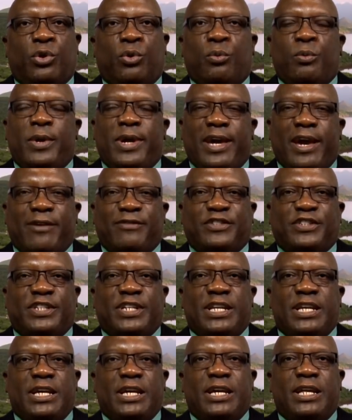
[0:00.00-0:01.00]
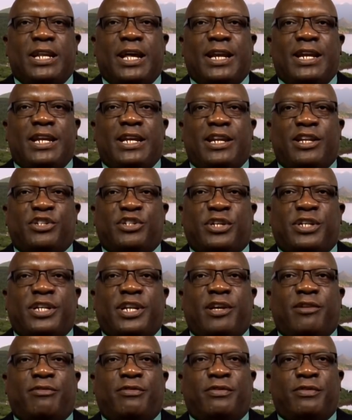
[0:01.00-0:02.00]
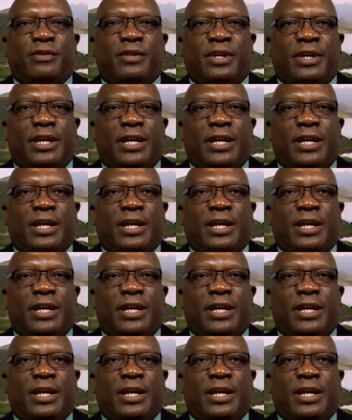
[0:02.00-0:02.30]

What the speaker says: We have seen an initiative